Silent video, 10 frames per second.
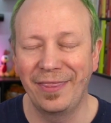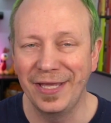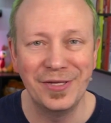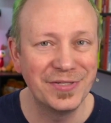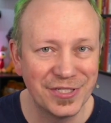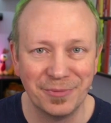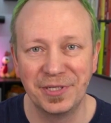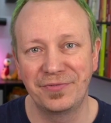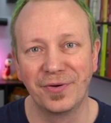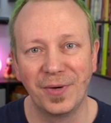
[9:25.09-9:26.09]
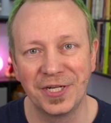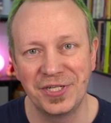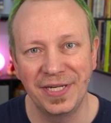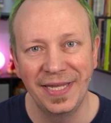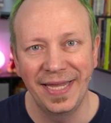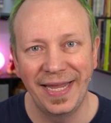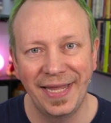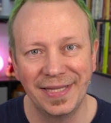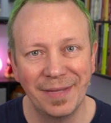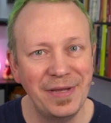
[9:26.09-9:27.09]
Thank you so much for watching,
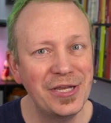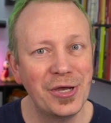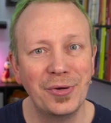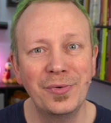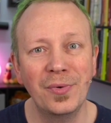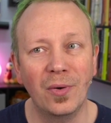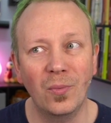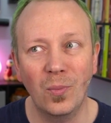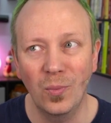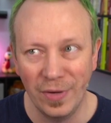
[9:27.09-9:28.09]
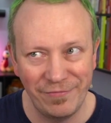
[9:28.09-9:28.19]
and let me know